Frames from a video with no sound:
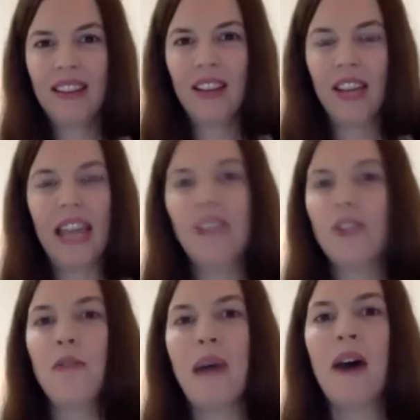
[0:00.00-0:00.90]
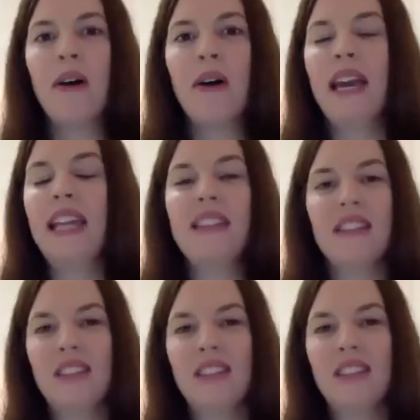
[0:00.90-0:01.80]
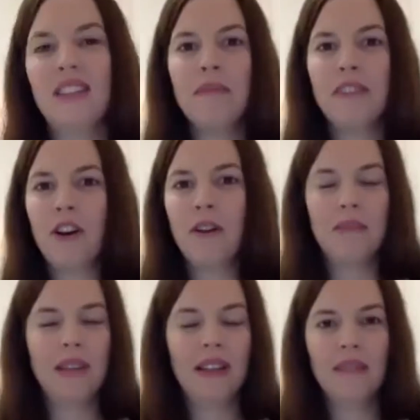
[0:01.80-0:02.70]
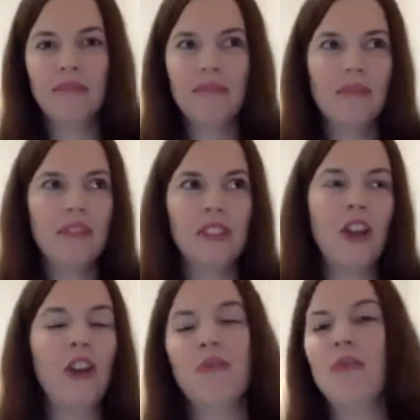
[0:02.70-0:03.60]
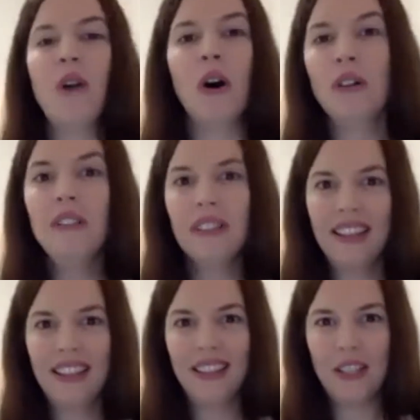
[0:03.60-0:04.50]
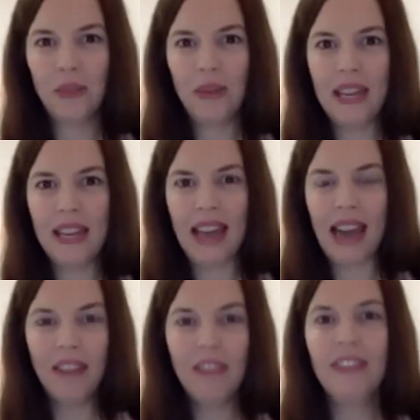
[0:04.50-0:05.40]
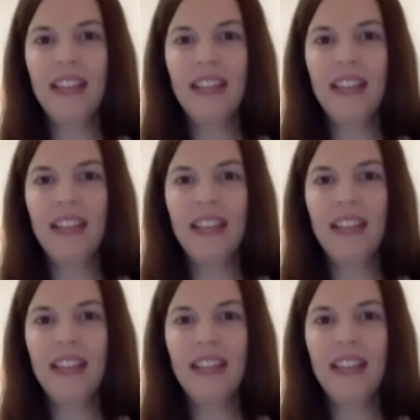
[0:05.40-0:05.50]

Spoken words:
Okay, so power, it doesn't come from a certain role that we have.